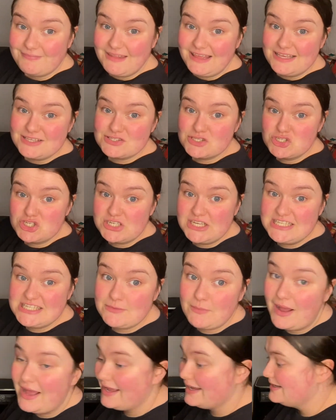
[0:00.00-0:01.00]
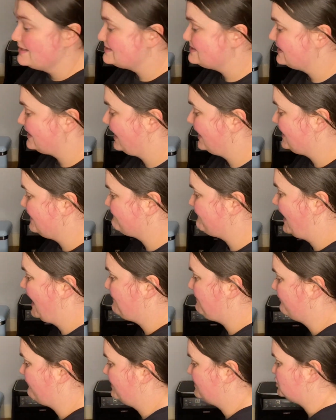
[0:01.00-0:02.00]
it's such an easy way to get your
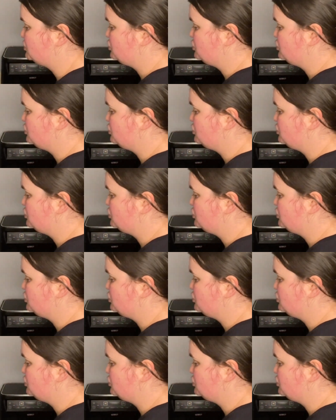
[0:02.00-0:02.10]
fibre in,